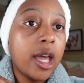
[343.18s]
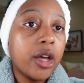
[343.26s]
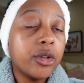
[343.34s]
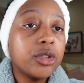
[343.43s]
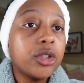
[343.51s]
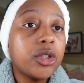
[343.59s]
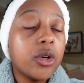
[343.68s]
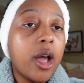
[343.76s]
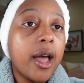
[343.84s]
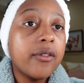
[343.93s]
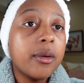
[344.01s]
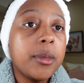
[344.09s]
I also don't
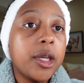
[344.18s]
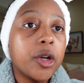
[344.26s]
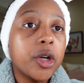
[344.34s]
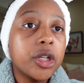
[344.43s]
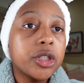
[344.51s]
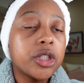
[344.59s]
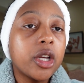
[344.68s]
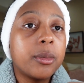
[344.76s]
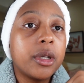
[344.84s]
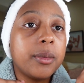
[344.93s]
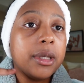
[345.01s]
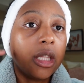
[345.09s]
have a mirror, so I'm
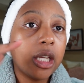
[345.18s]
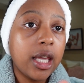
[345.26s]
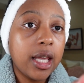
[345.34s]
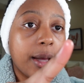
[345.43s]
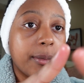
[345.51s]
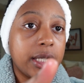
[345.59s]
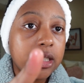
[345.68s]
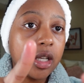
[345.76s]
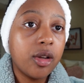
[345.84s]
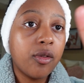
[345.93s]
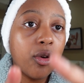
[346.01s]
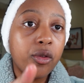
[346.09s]
gonna be looking at
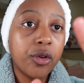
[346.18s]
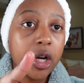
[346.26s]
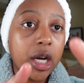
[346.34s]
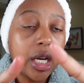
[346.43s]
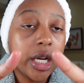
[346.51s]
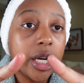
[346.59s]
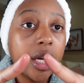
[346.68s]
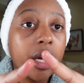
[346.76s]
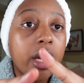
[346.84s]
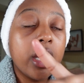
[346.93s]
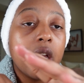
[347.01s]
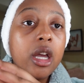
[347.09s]
myself over here.
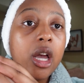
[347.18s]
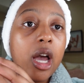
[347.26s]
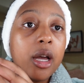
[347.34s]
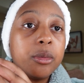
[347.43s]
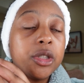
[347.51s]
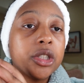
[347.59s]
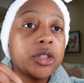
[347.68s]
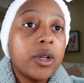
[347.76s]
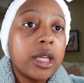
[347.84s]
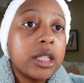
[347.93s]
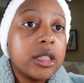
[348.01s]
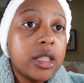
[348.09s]
Just so I
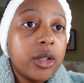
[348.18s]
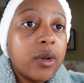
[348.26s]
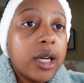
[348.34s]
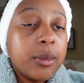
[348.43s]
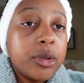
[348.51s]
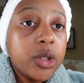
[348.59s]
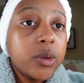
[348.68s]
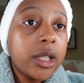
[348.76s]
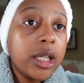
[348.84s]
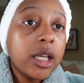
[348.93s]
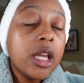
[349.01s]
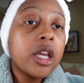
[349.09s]
can see what I'm
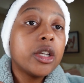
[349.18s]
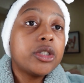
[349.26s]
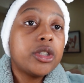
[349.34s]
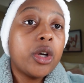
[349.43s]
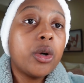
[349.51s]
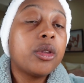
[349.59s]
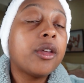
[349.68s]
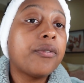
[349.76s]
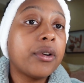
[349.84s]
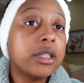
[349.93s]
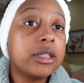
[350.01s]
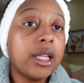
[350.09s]
doing. So the
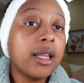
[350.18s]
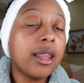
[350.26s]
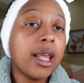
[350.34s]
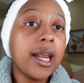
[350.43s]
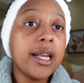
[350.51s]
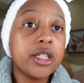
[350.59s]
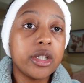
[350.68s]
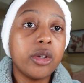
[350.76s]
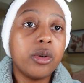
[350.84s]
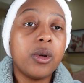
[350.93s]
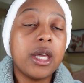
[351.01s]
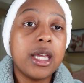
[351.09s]
first thing that I
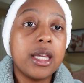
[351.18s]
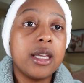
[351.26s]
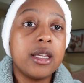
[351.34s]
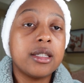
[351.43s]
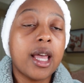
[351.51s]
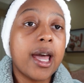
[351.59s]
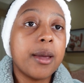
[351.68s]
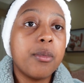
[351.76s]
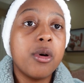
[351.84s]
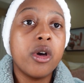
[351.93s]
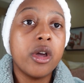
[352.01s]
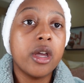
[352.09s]
do is I
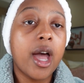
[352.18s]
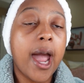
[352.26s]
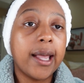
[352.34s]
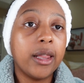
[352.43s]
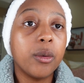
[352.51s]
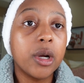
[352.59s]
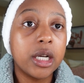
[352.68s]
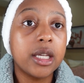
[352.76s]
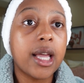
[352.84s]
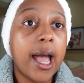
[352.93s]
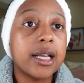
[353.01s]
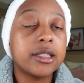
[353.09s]
put
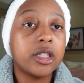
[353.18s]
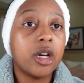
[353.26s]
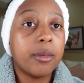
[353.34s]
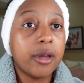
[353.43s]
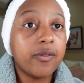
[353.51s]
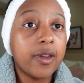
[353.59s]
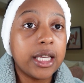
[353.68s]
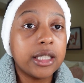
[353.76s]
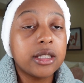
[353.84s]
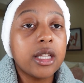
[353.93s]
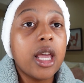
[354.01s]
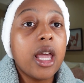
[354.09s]
hyaluronic acid on my
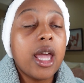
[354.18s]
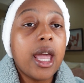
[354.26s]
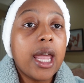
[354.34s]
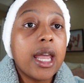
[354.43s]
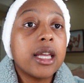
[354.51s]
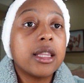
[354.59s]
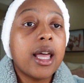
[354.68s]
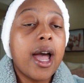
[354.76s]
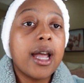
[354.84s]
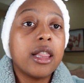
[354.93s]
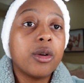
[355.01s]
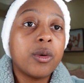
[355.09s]
face. And the
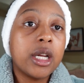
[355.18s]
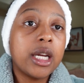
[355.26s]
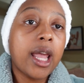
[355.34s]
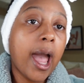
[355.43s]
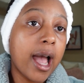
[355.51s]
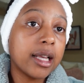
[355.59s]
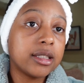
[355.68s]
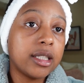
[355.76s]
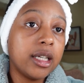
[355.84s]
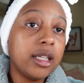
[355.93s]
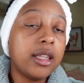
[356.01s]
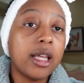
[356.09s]
hyaluronic
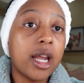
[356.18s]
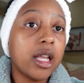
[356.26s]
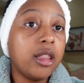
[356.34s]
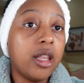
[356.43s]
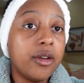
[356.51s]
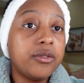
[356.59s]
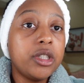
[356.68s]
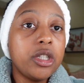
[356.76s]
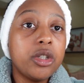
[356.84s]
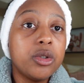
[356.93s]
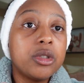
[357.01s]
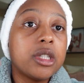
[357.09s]
acid that I love to
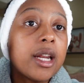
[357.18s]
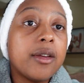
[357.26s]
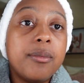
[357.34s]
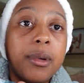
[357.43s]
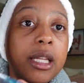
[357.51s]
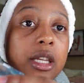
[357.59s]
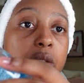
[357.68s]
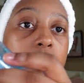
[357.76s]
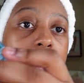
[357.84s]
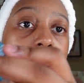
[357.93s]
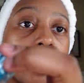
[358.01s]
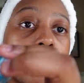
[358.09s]
use, that I've been
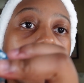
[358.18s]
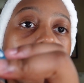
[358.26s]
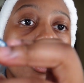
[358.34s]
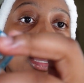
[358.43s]
using,